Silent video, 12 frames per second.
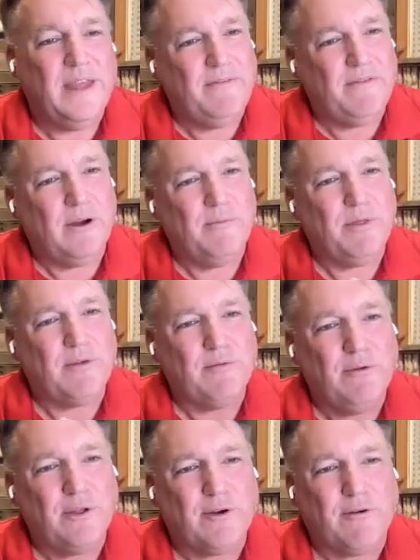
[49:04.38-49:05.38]
They've come
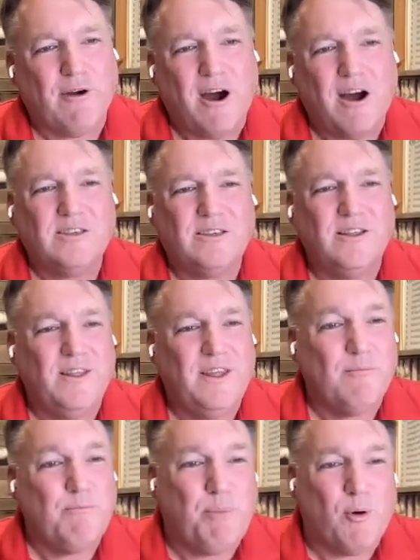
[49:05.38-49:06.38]
through the cross,
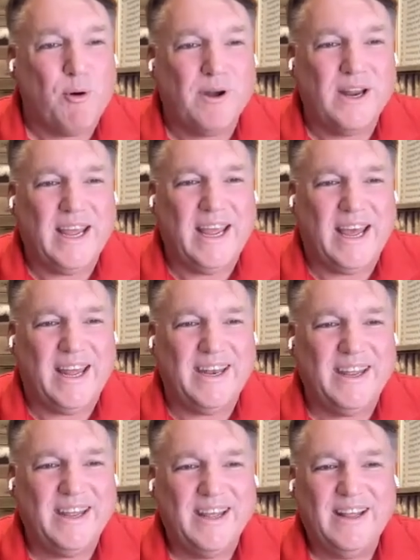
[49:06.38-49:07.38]
they're born
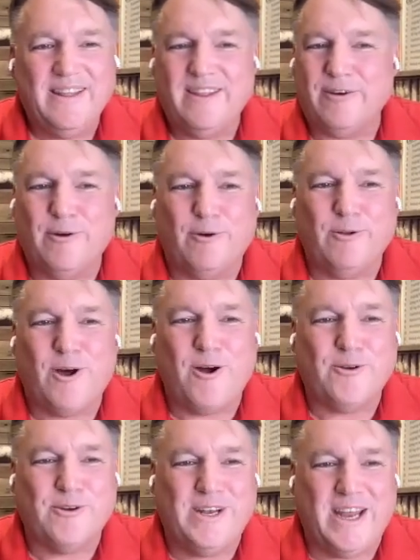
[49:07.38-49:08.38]
again, they're no
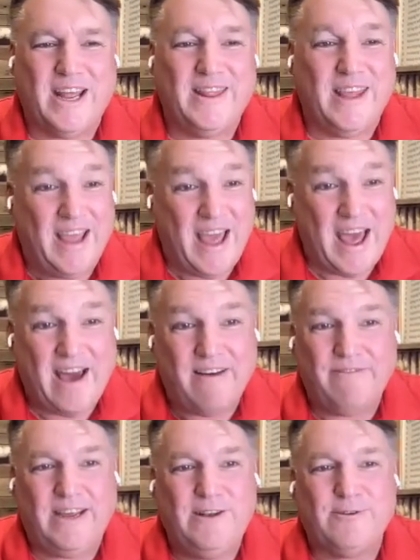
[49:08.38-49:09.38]
longer dead, they
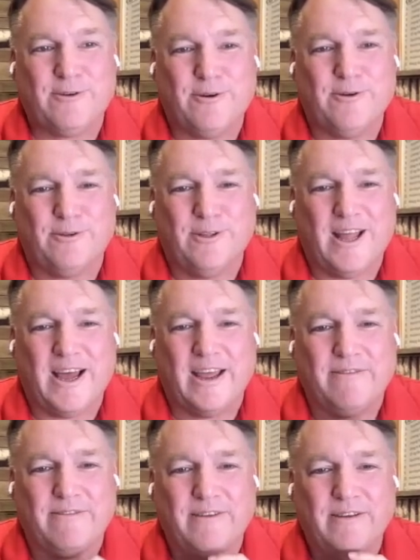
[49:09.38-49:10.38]
have eternal
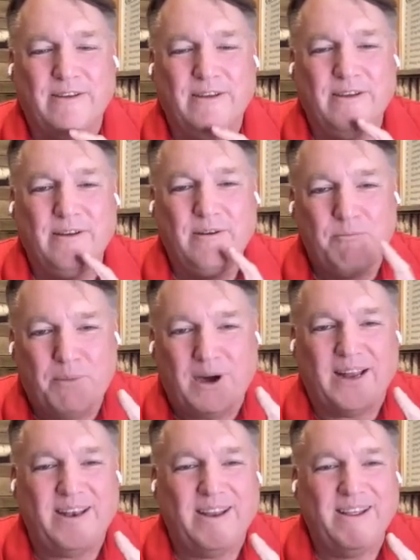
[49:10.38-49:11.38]
life,
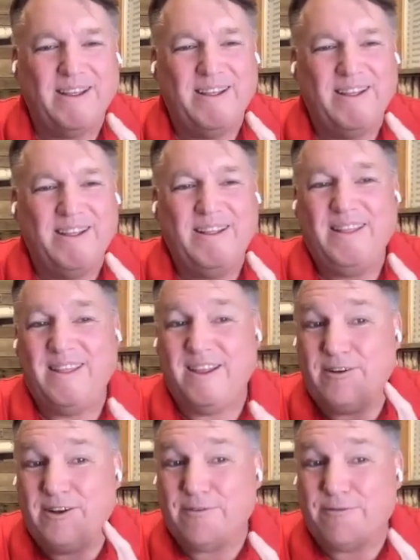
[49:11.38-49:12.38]
but
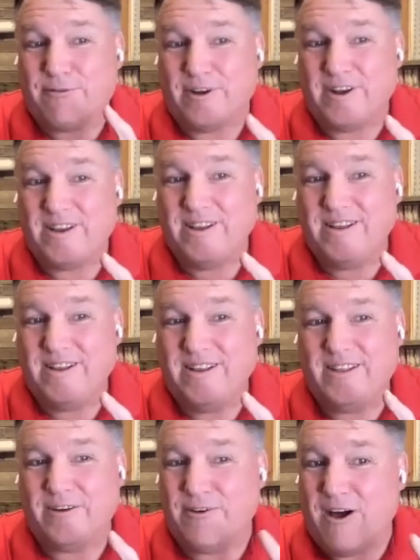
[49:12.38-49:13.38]
they're different.
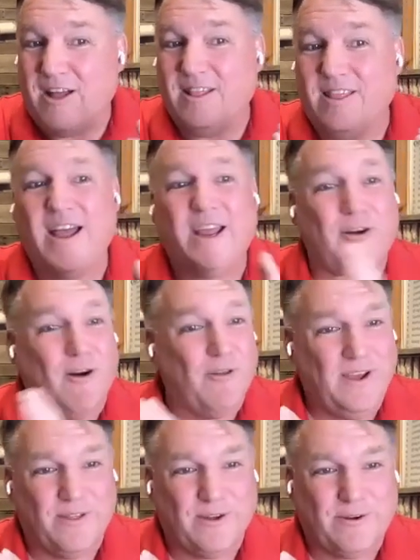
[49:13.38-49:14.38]
They're not like all
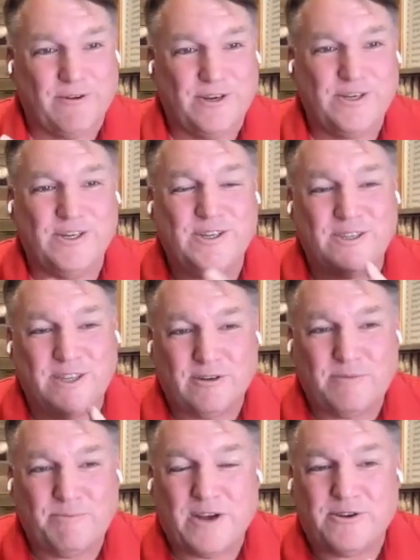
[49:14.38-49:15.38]
the other Christians,
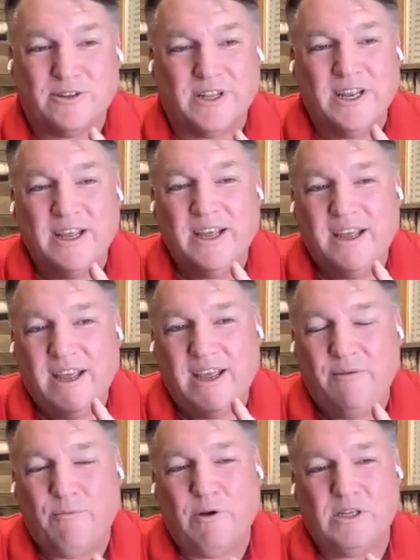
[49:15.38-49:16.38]
they're special. And,
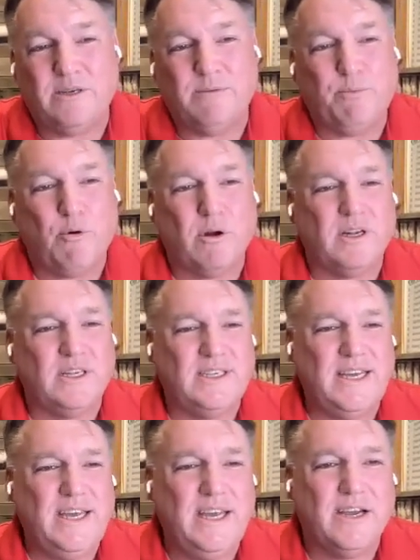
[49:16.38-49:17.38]
and what's important to
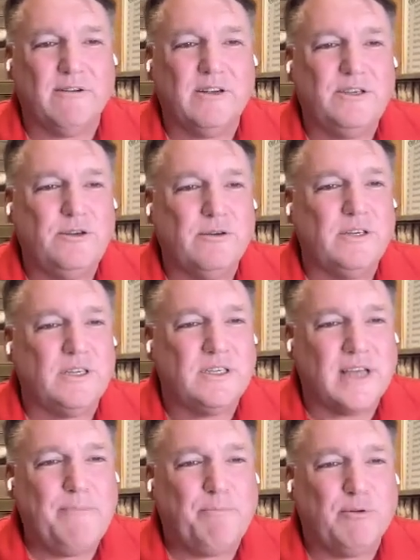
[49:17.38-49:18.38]
see here is your
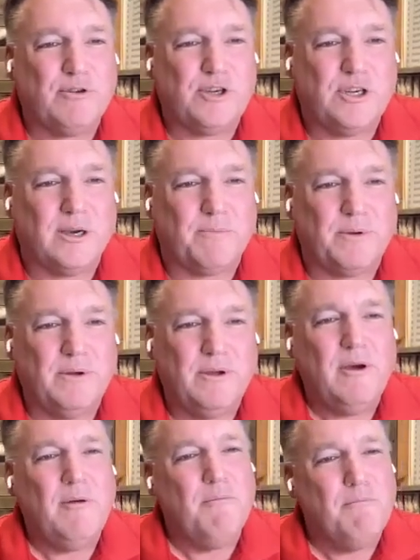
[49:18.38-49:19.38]
discipleship
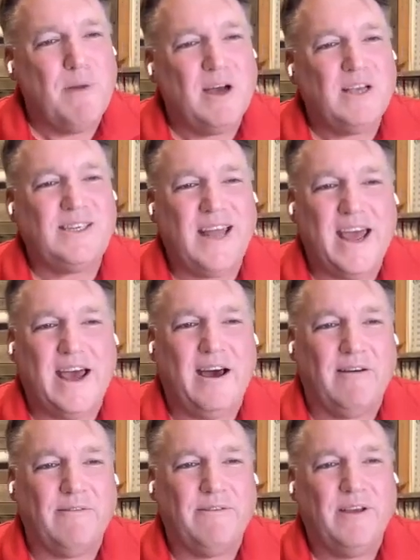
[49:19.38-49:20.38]
must
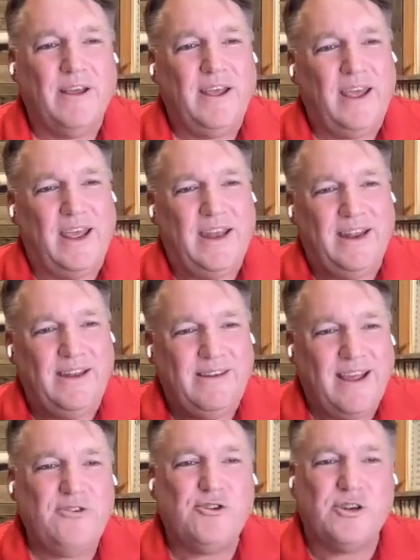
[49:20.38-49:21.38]
have an
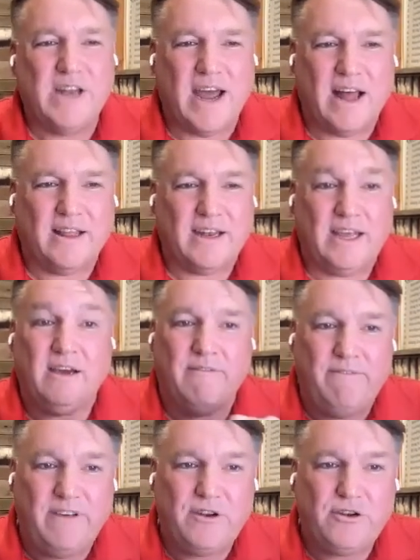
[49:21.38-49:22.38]
intentionality,
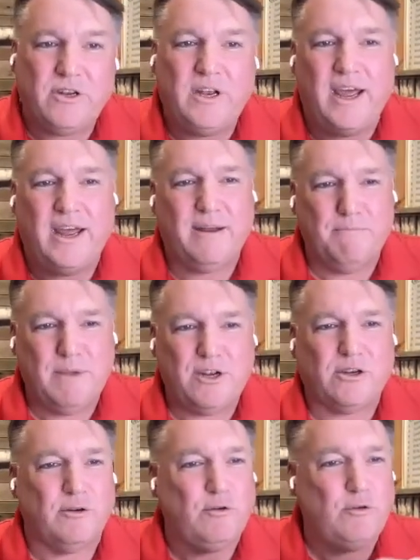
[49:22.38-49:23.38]
a vision, and a
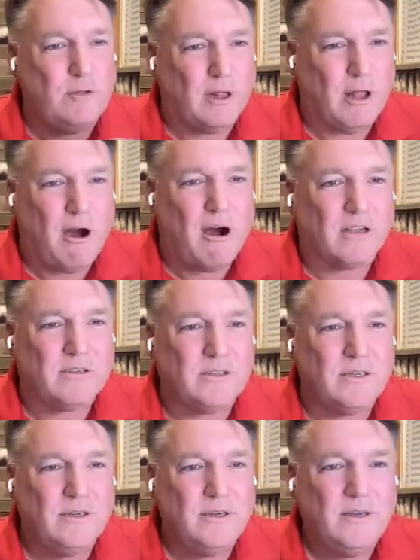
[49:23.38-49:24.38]
mission to the
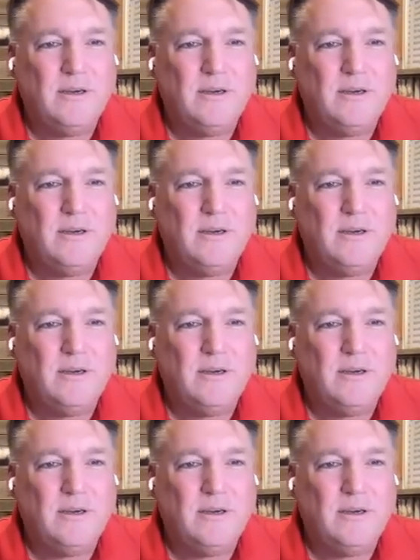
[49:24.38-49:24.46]
lost